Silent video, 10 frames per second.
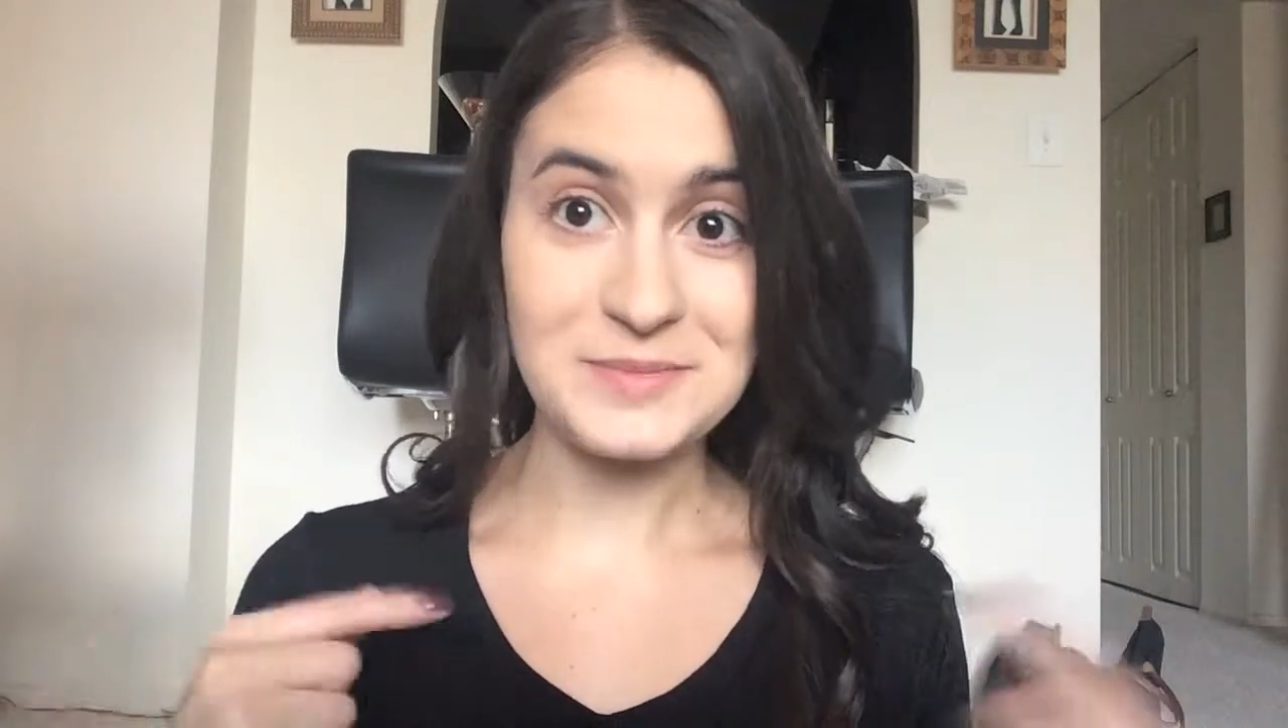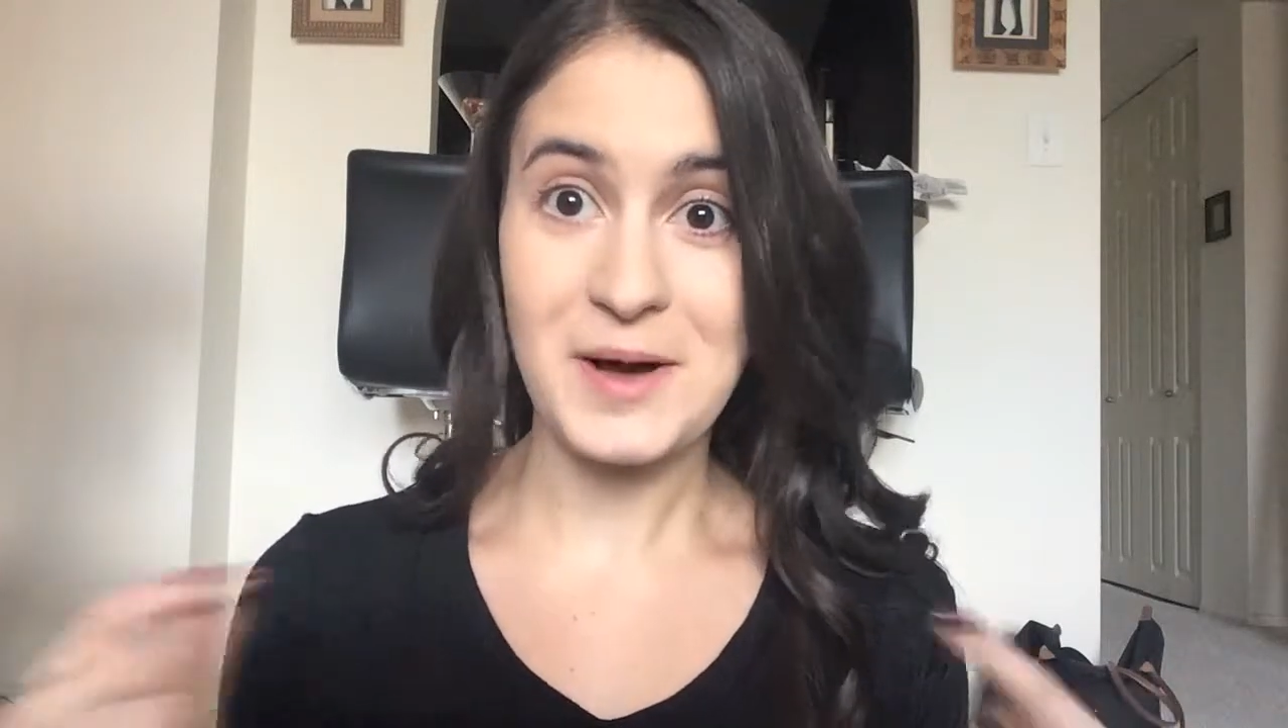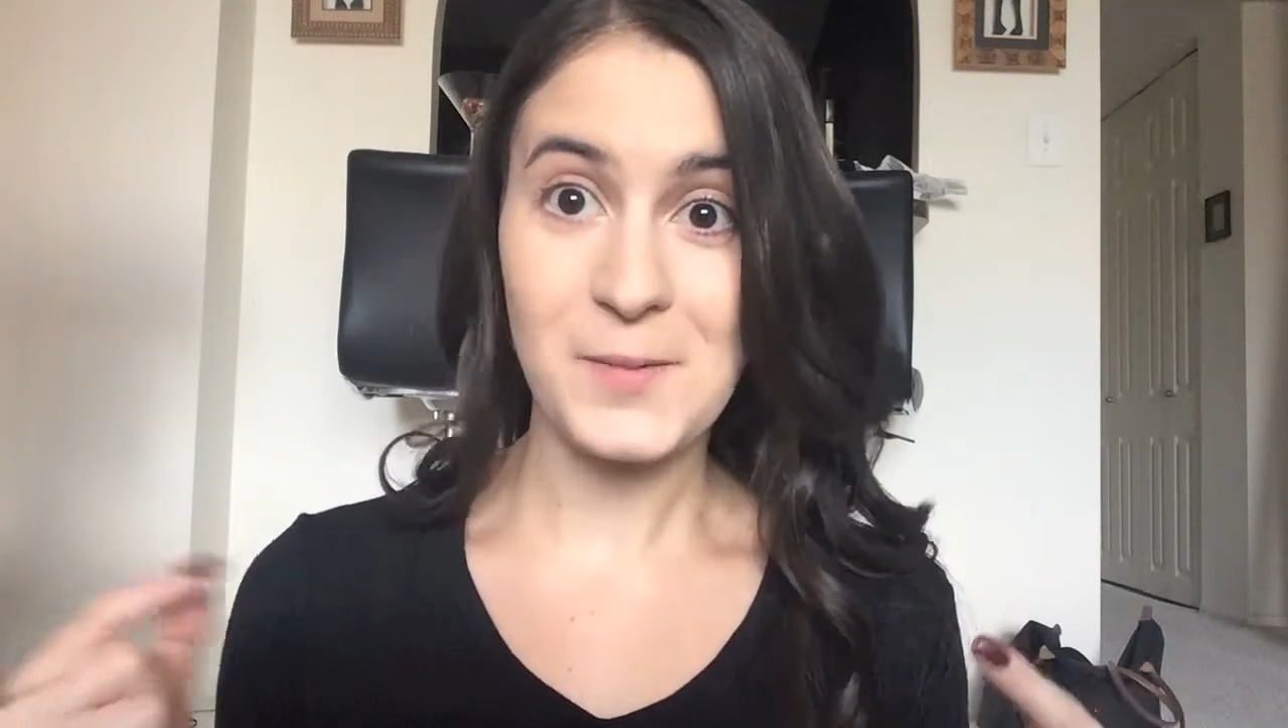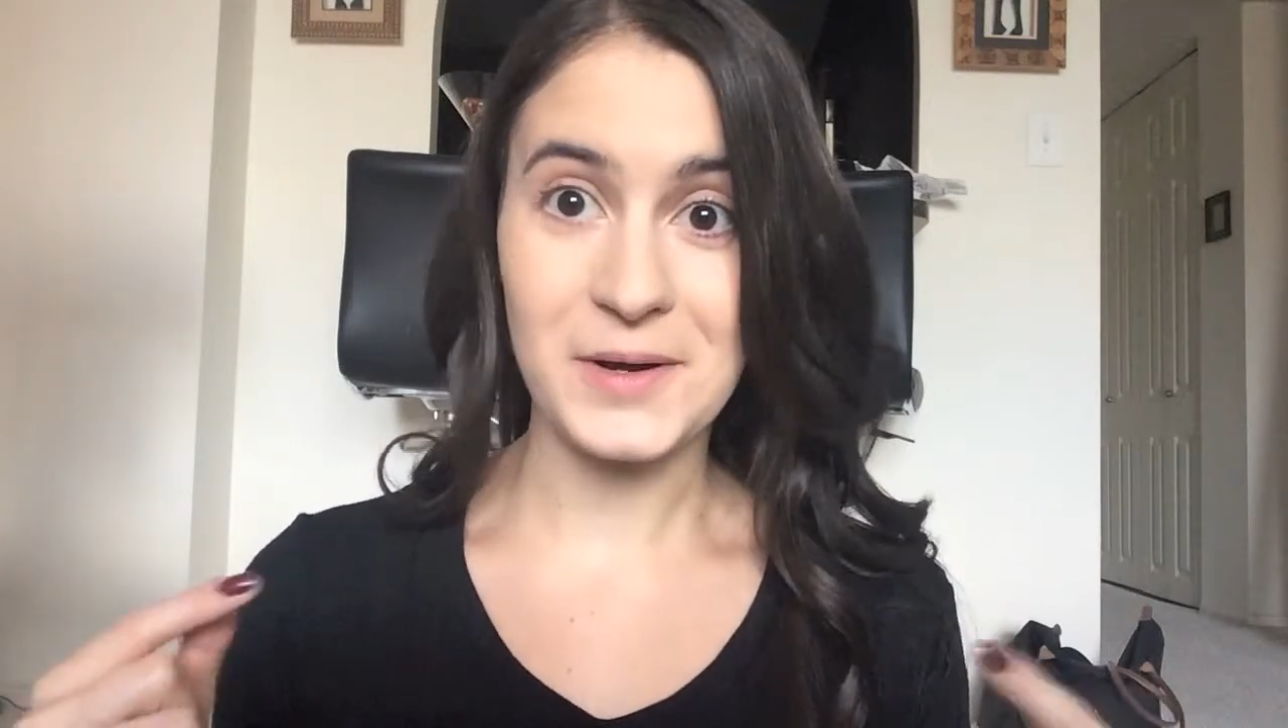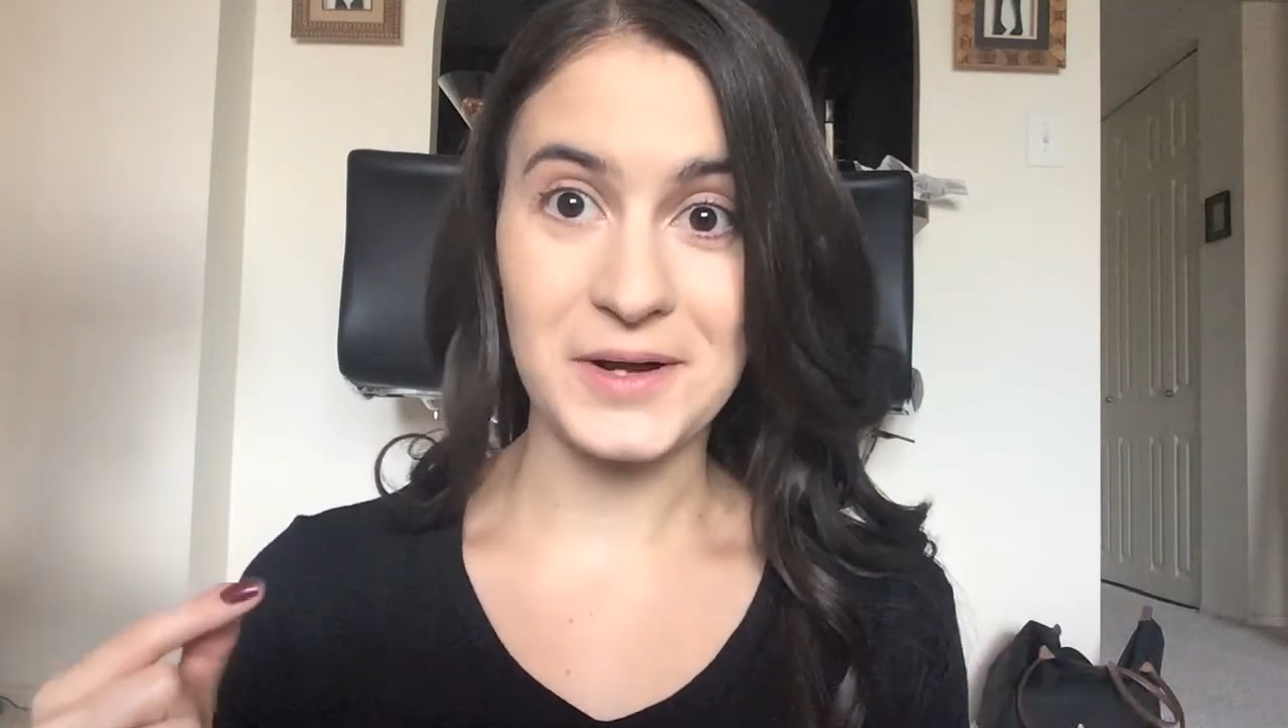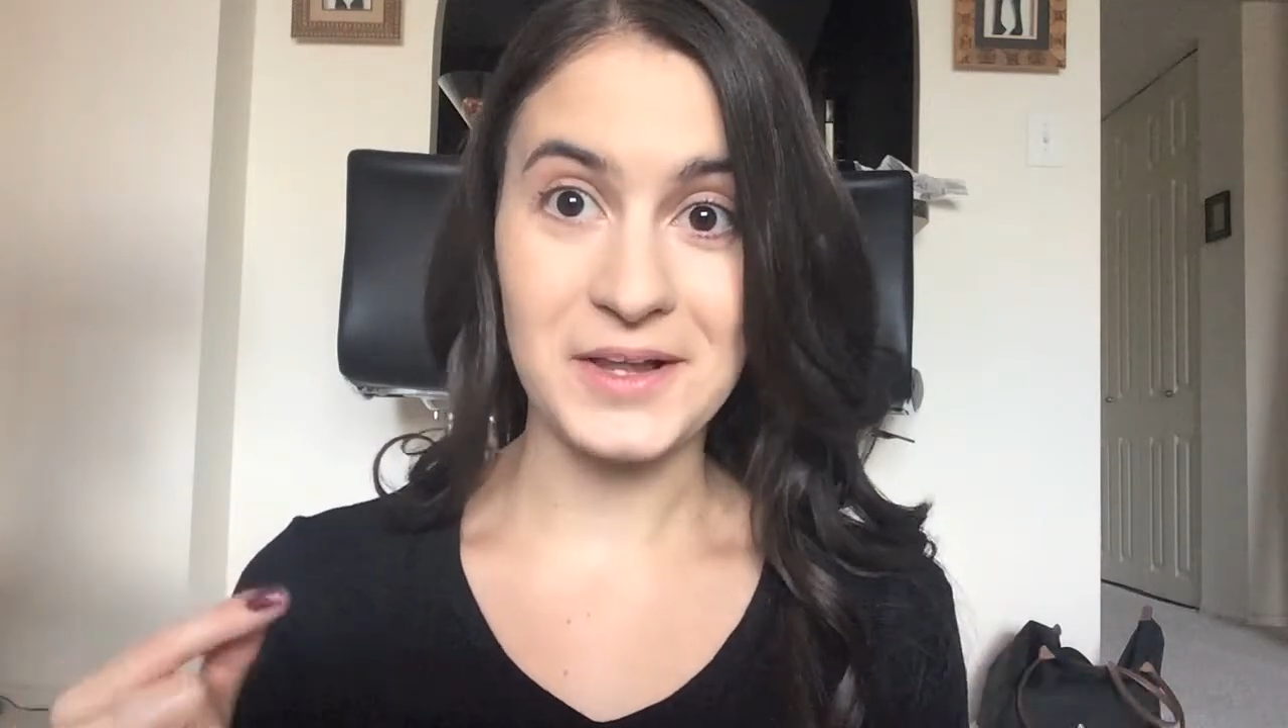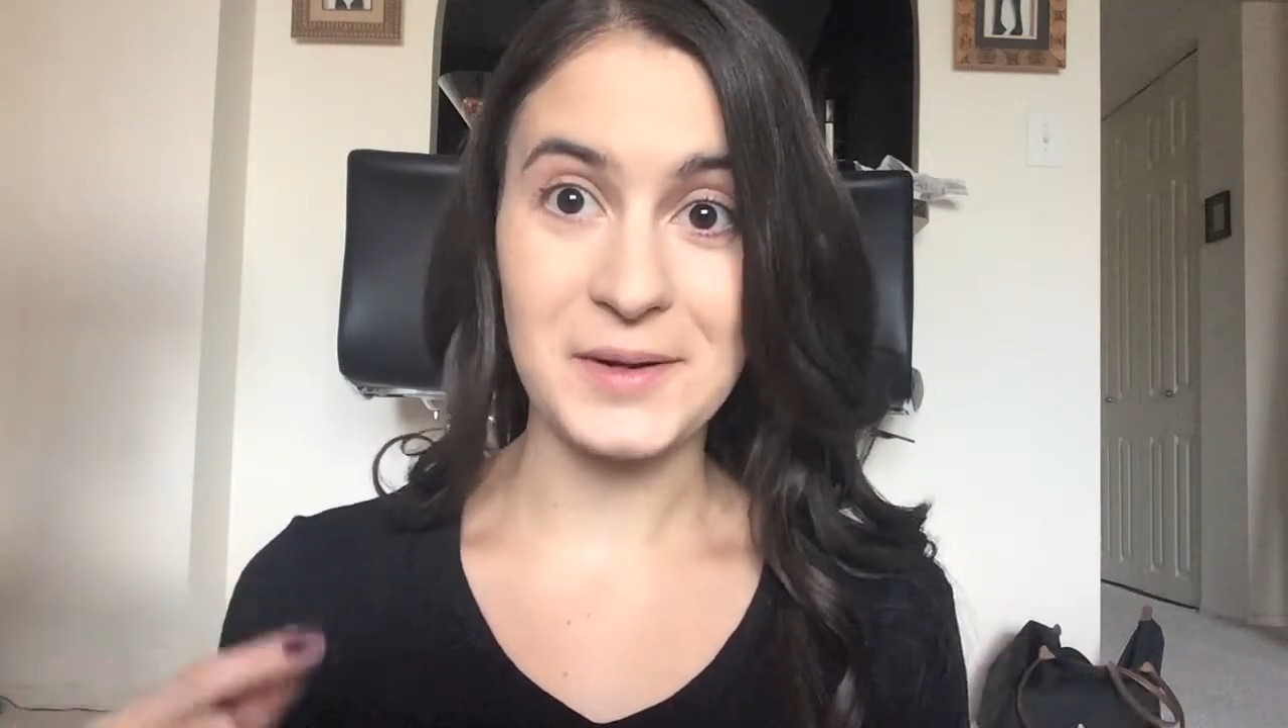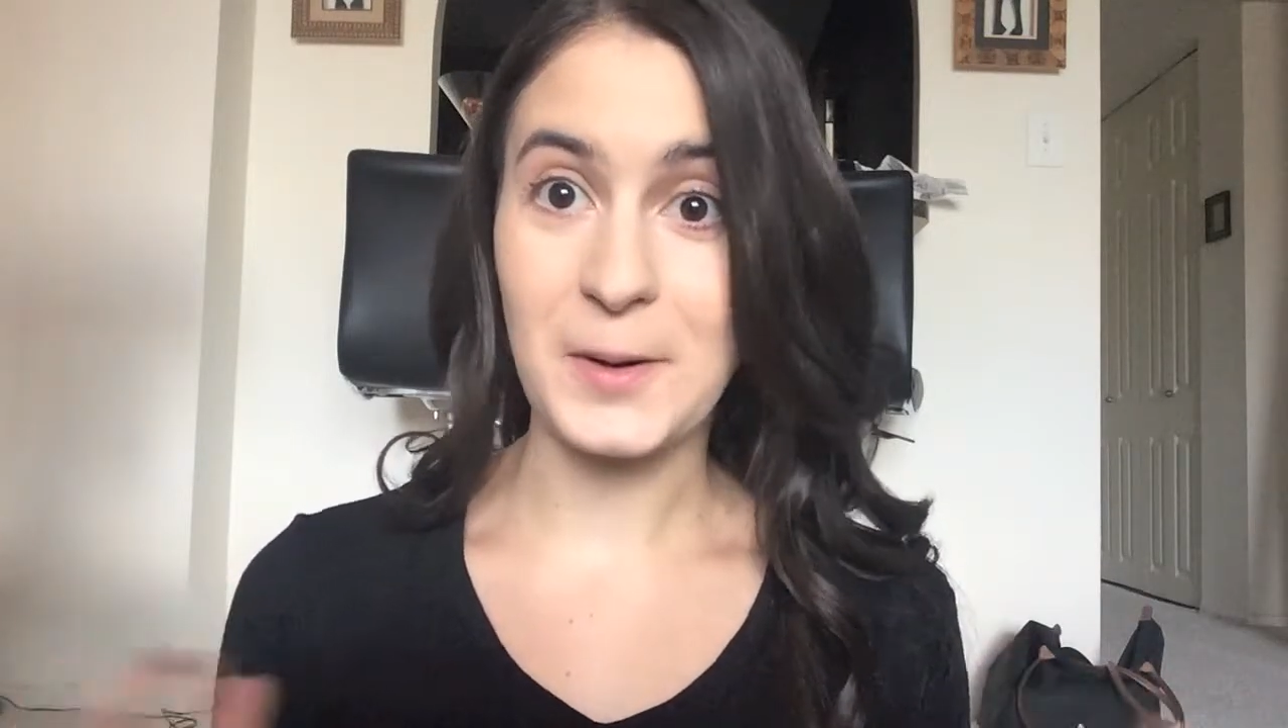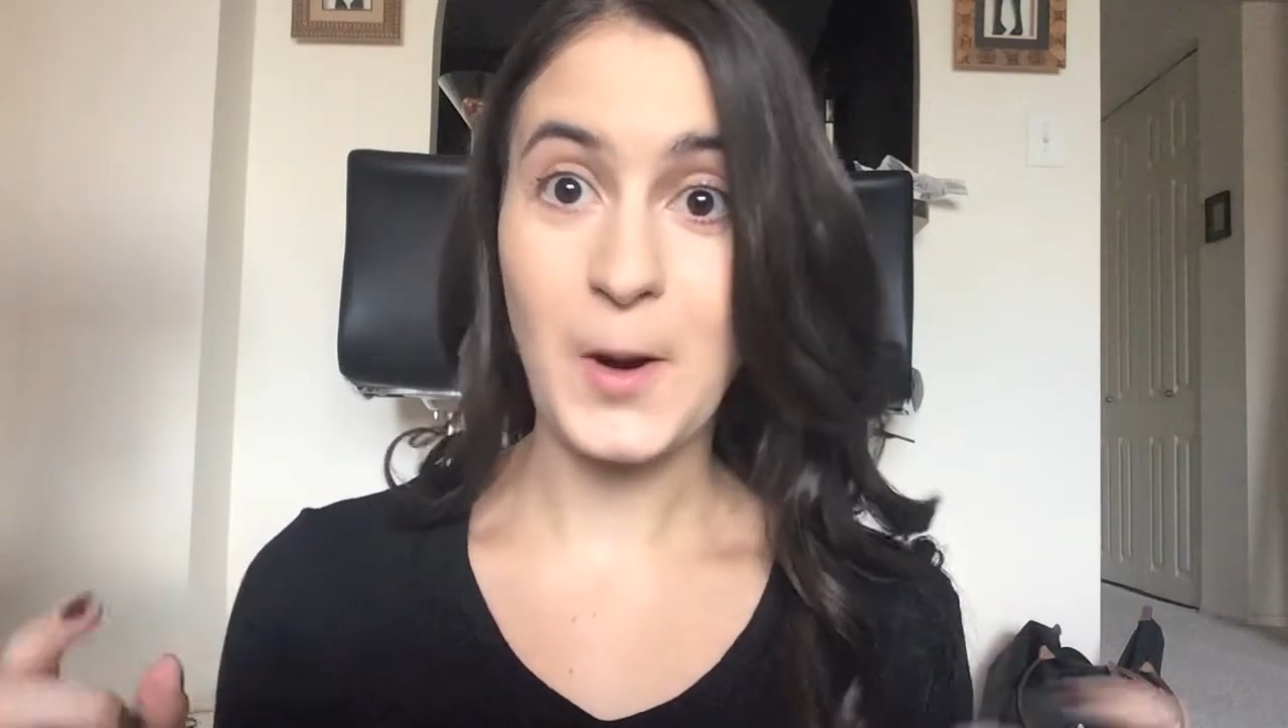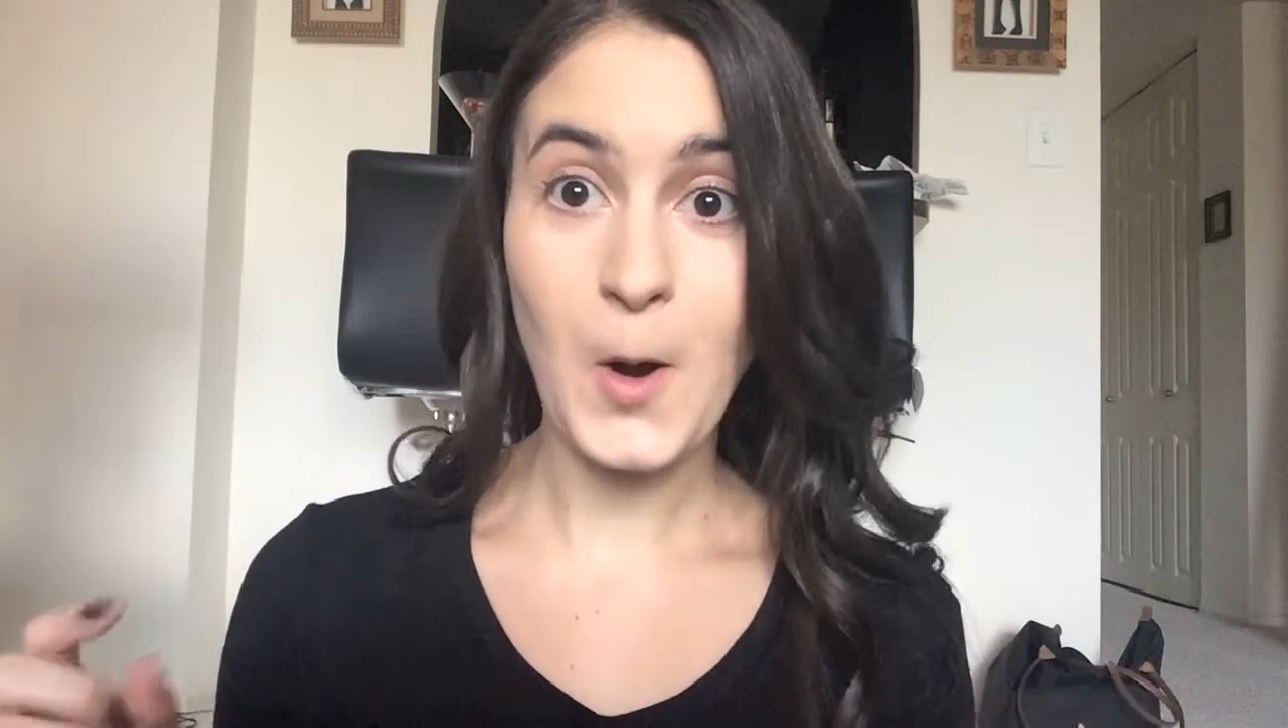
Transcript: I'm all one color.